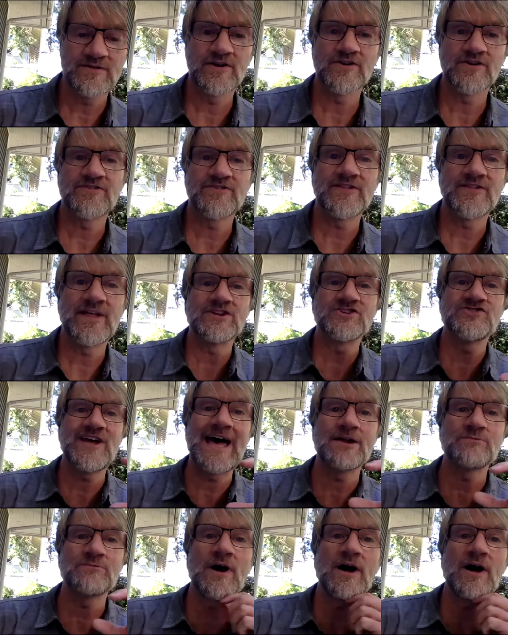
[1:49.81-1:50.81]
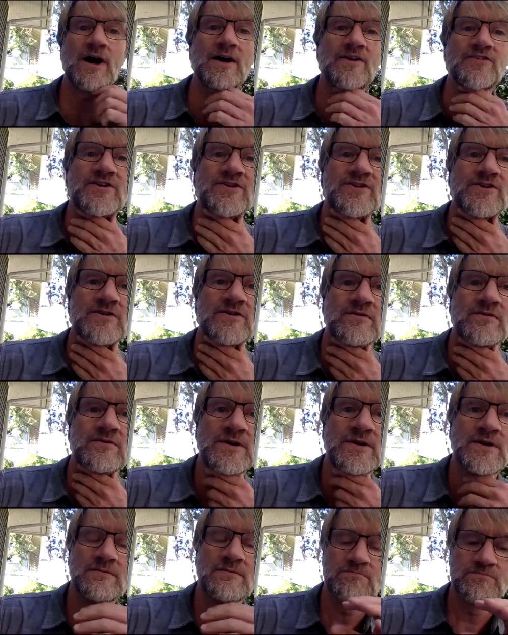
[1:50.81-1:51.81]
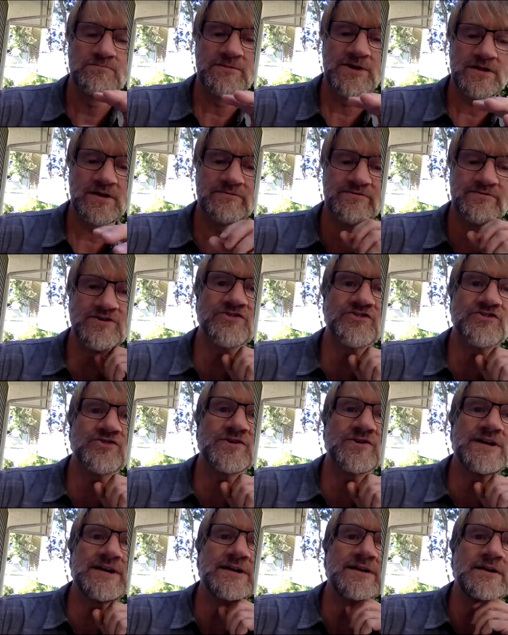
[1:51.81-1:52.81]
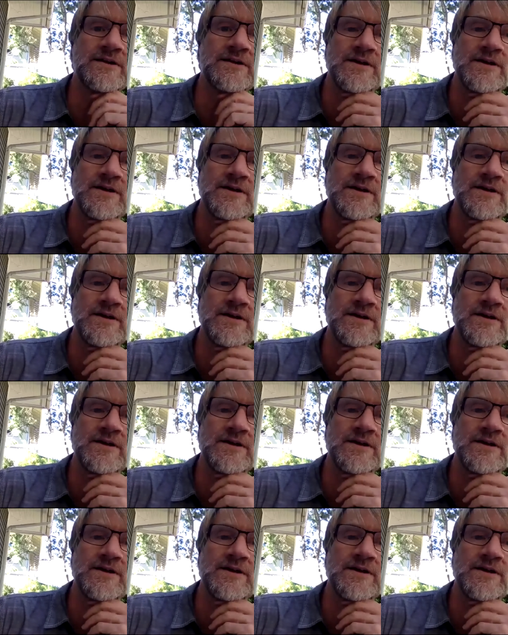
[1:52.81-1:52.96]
there's that chat box in your middle of your screen.